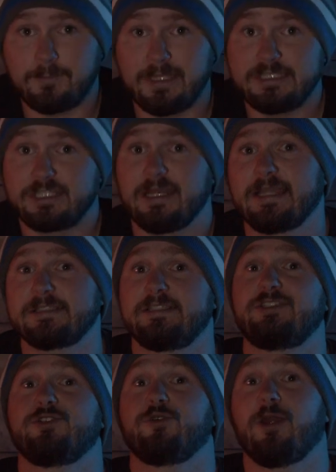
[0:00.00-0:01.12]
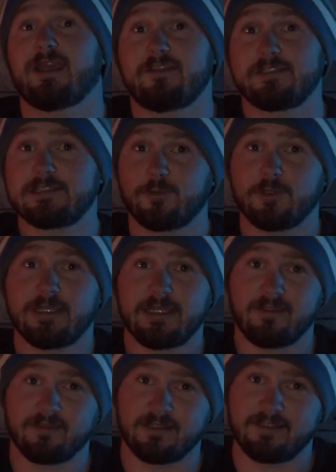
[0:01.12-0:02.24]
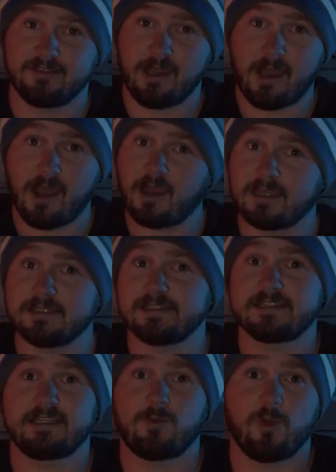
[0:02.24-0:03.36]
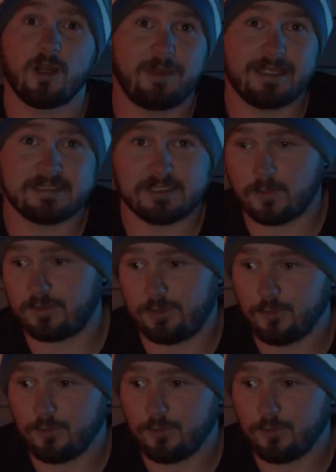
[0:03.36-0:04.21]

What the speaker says: it means you can actually track this lure in the dark and see whereabouts it's swimming.